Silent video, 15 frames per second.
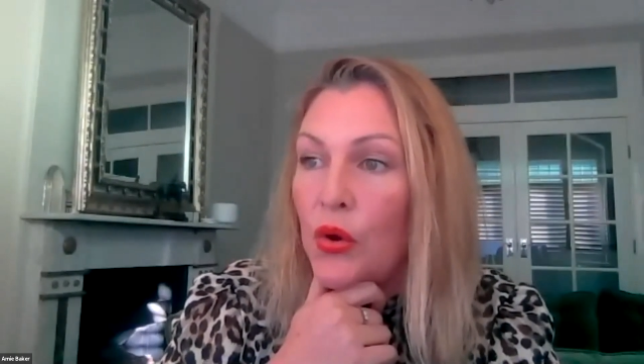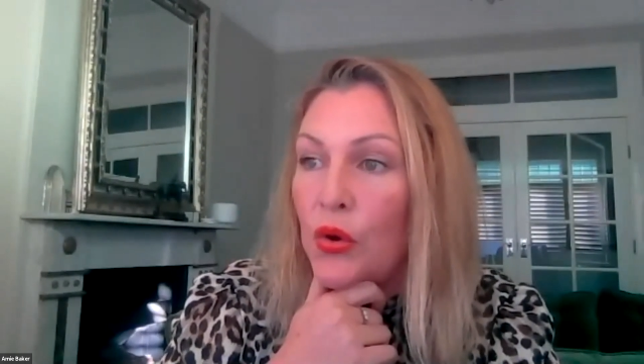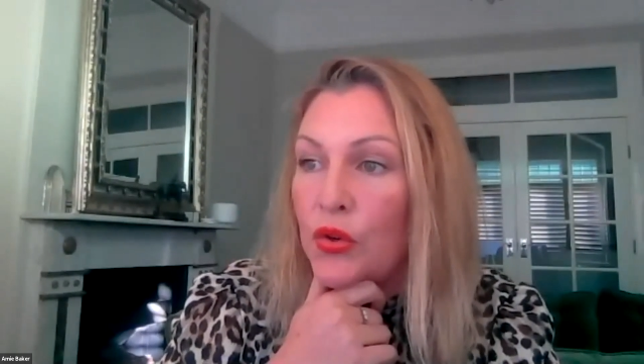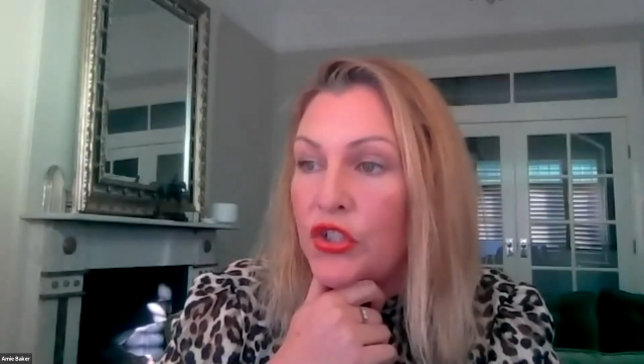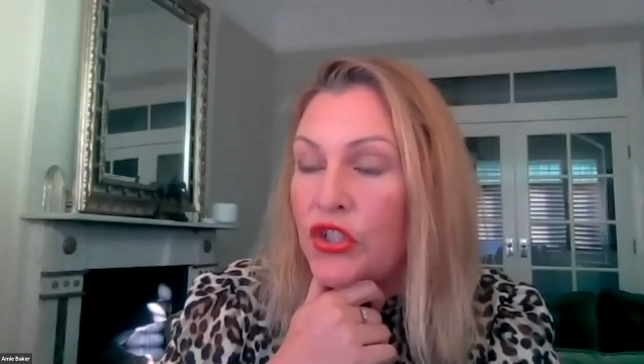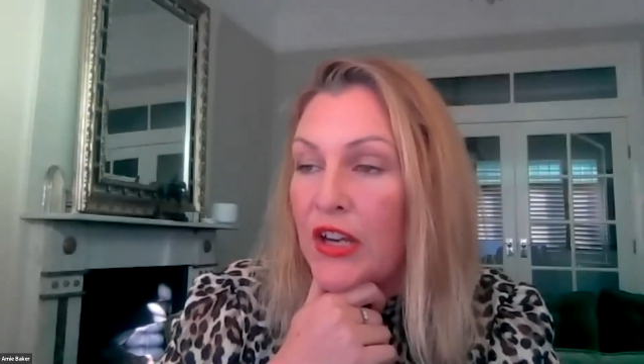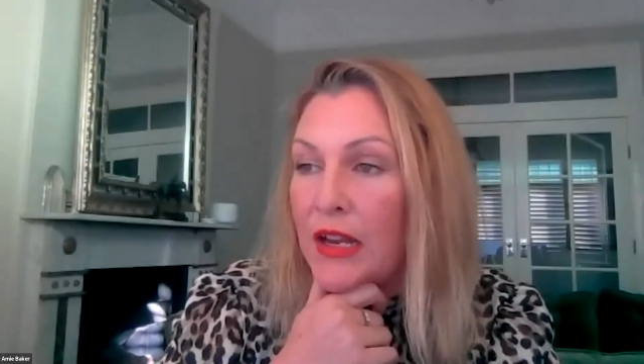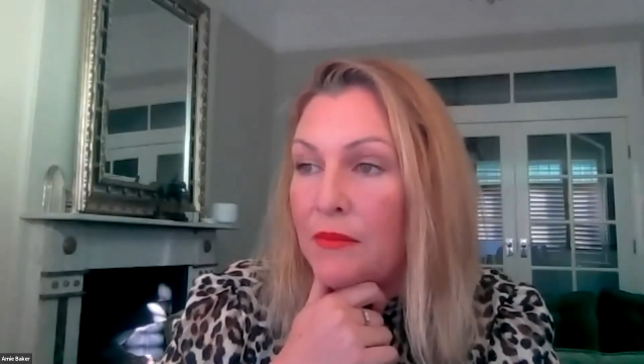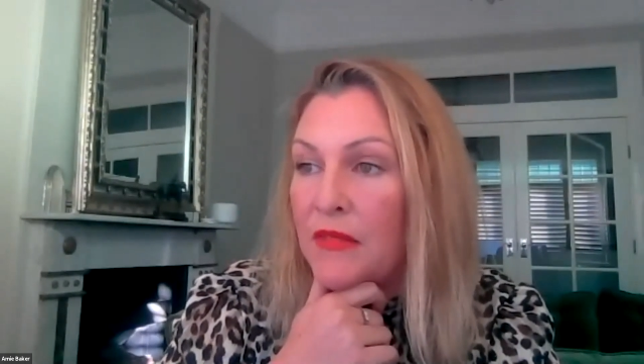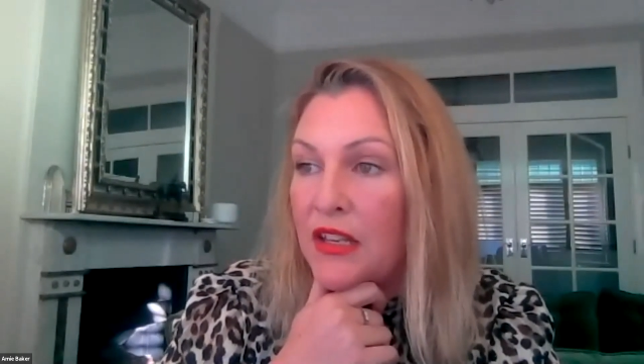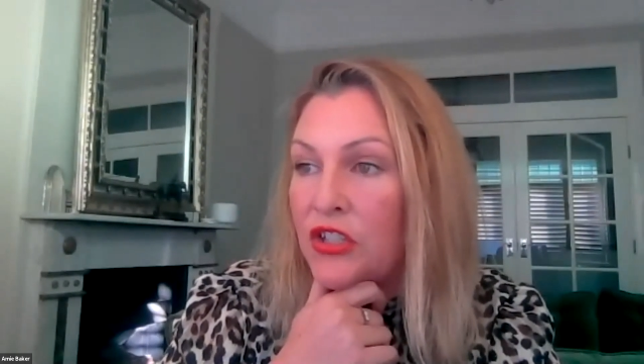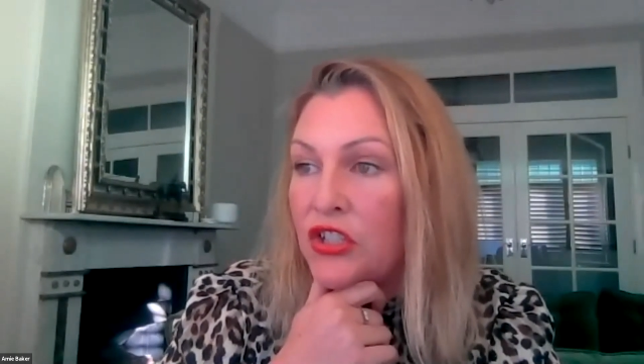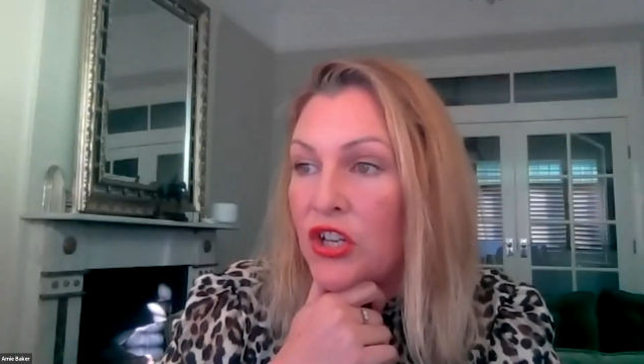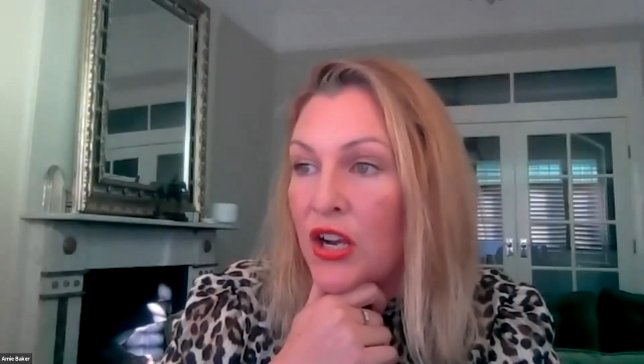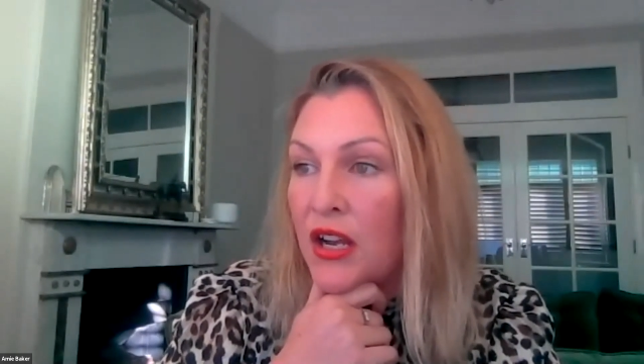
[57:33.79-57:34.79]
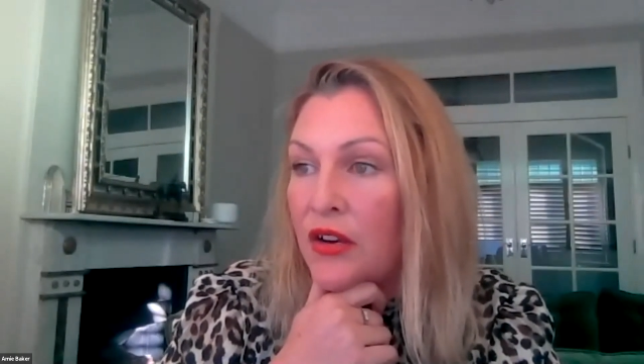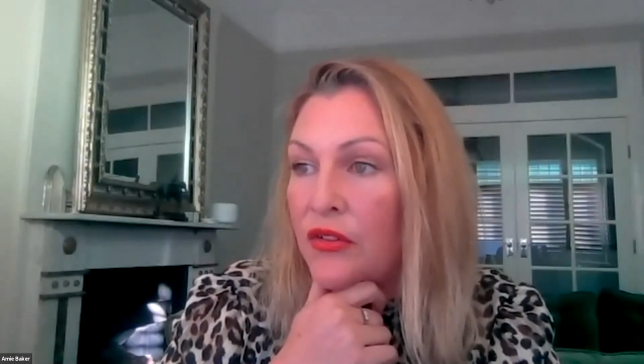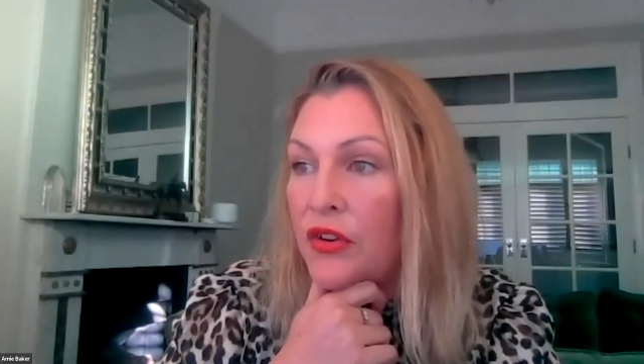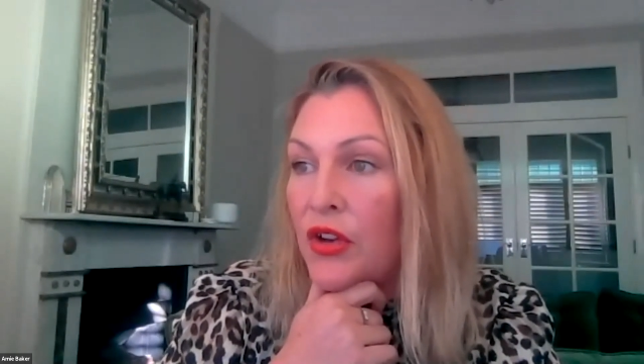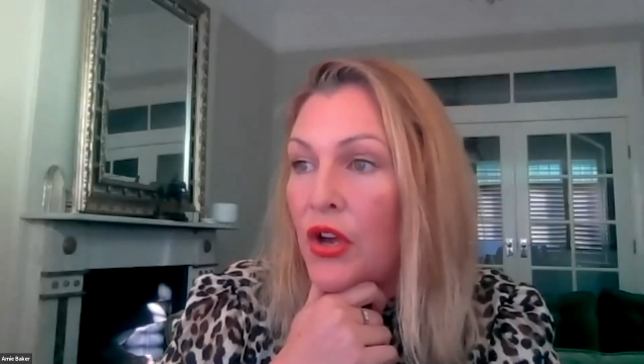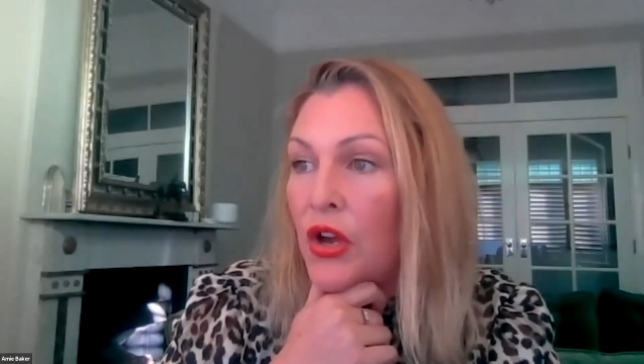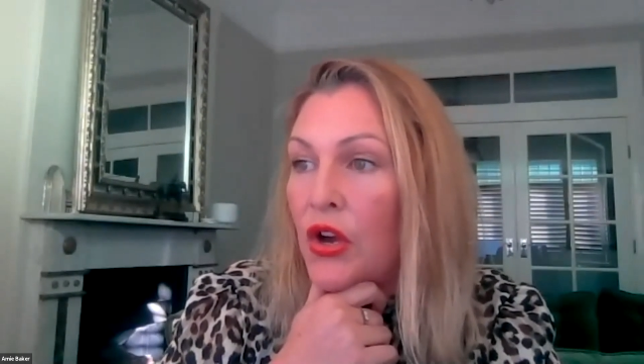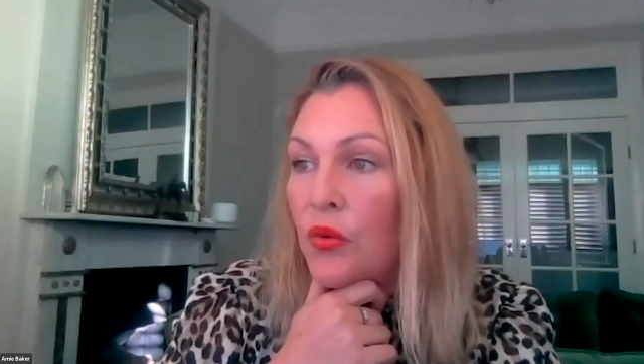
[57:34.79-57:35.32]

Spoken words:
or shame their child,